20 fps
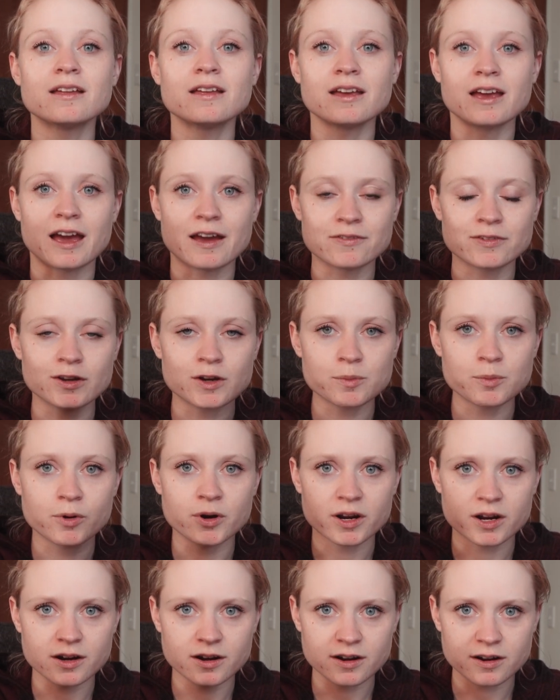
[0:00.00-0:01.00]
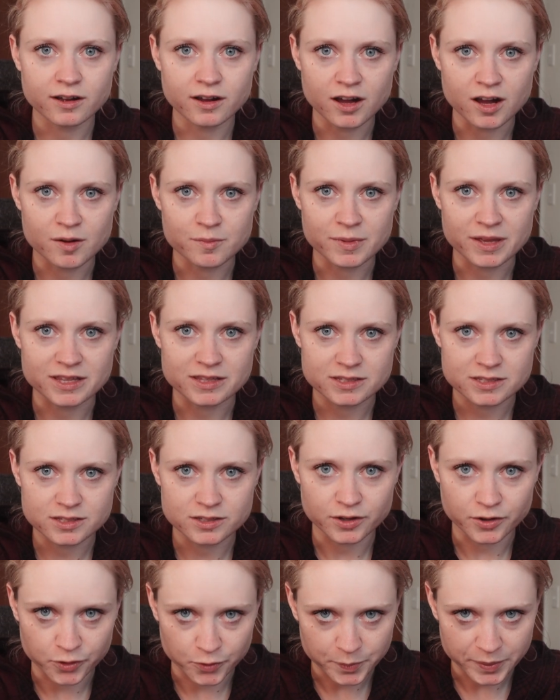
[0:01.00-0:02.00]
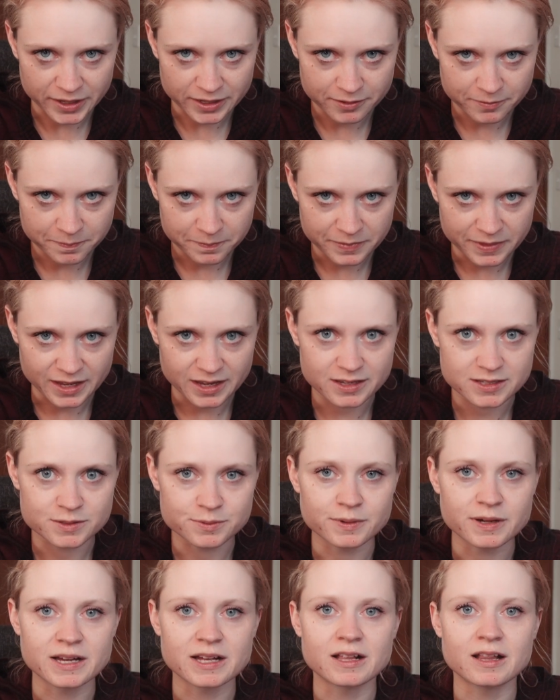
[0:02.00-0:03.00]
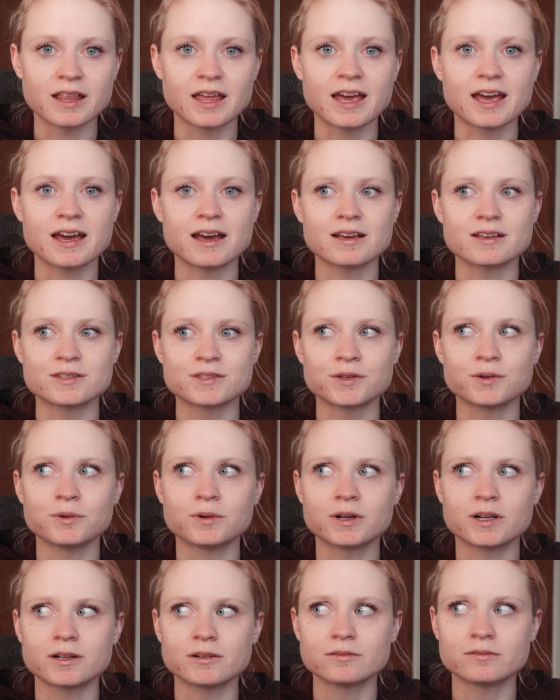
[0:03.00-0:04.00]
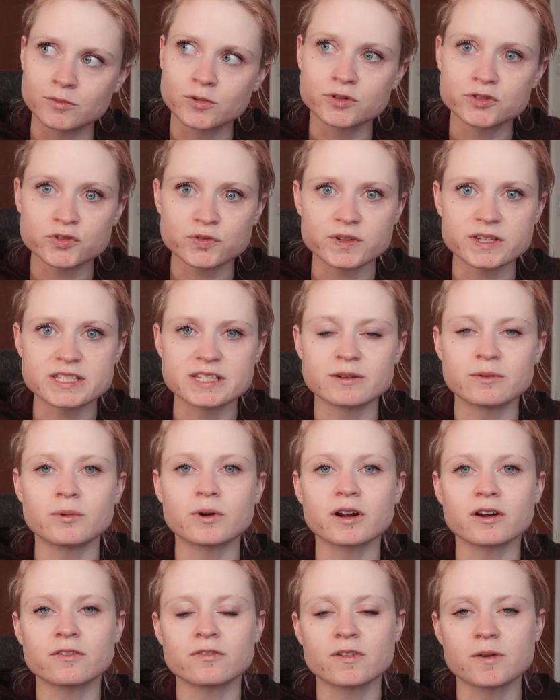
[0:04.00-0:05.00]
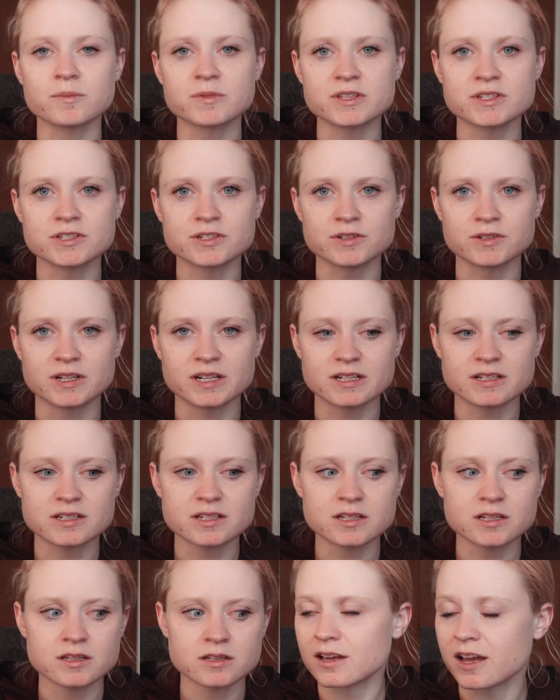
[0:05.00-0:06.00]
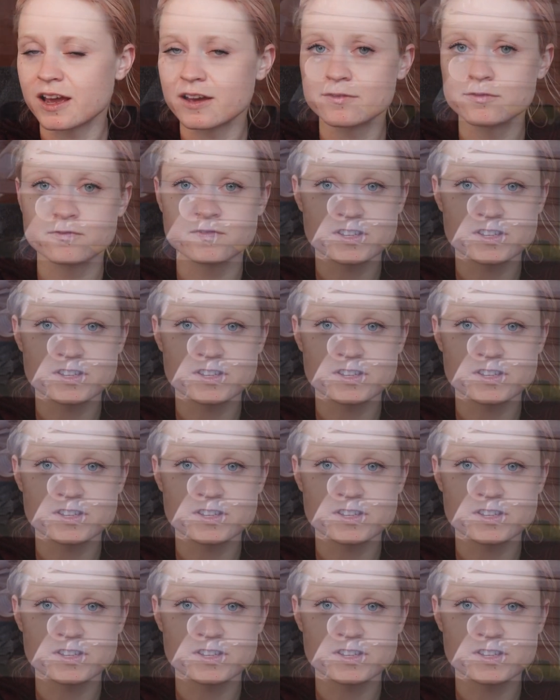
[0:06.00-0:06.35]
have your report card comments open as well as your most recent work from the student. I have